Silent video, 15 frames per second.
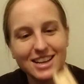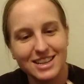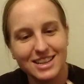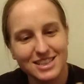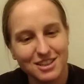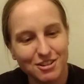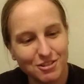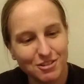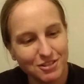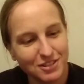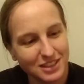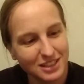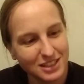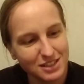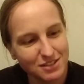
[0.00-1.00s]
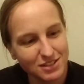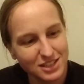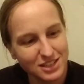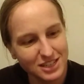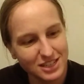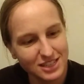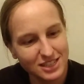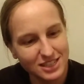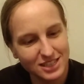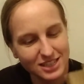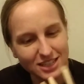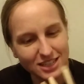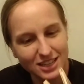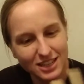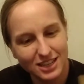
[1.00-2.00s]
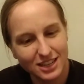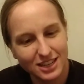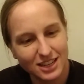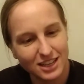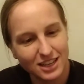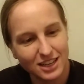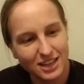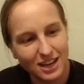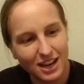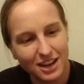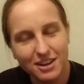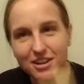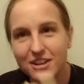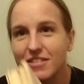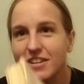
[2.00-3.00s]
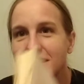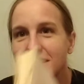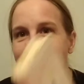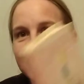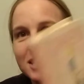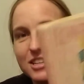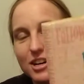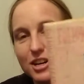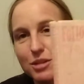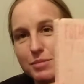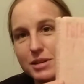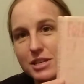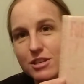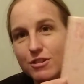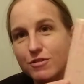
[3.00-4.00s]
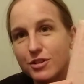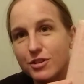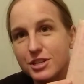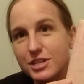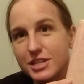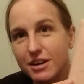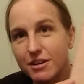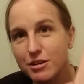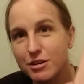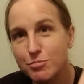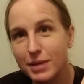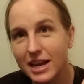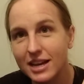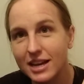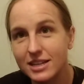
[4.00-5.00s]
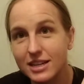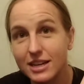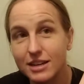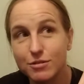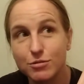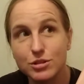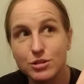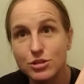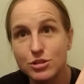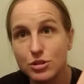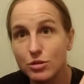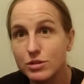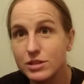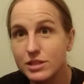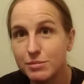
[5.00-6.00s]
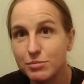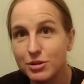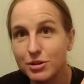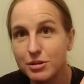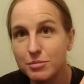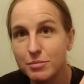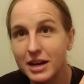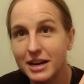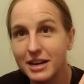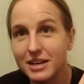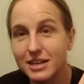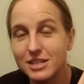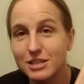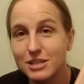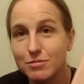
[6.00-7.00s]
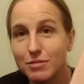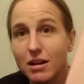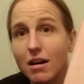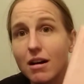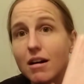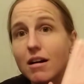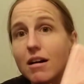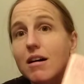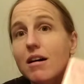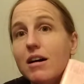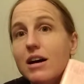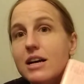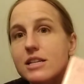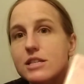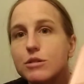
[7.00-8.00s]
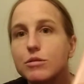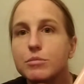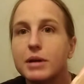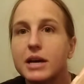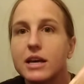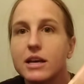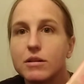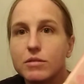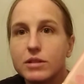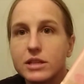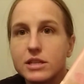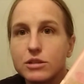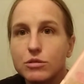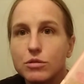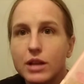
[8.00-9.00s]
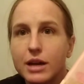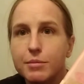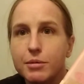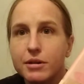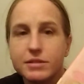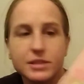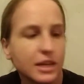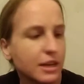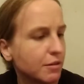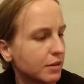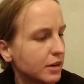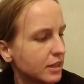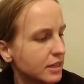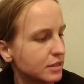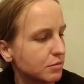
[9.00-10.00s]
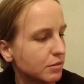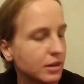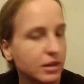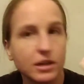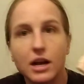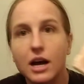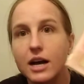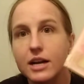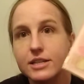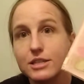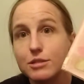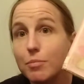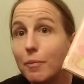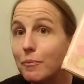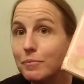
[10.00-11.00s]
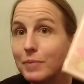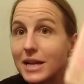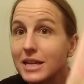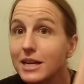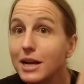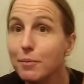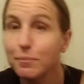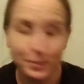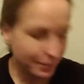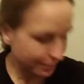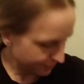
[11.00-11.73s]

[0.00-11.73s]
So this was just, I don't know, it just documents her first year in band, and it was so similar to mine. I just went, oh. So when the school library was getting rid of this one, I just picked it up.